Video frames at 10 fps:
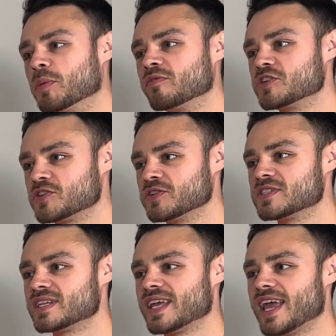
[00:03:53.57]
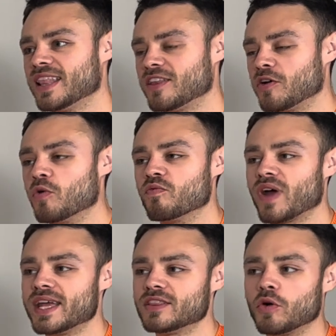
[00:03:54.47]
result in their own
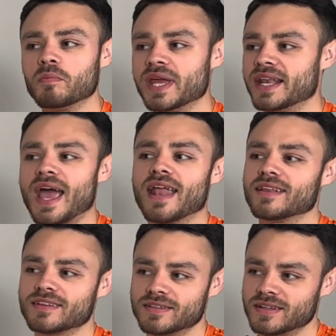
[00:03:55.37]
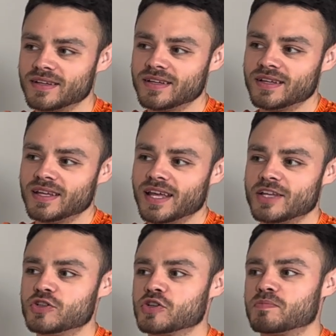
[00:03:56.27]
right don't mean anything.
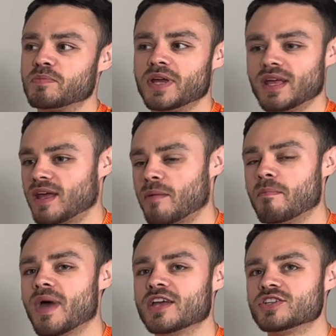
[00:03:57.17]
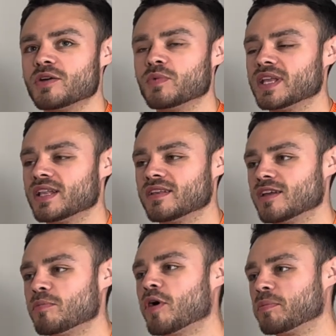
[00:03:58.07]
It's just a measure within
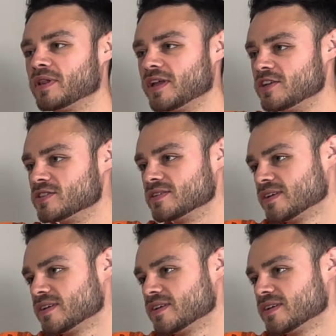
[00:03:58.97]
a population.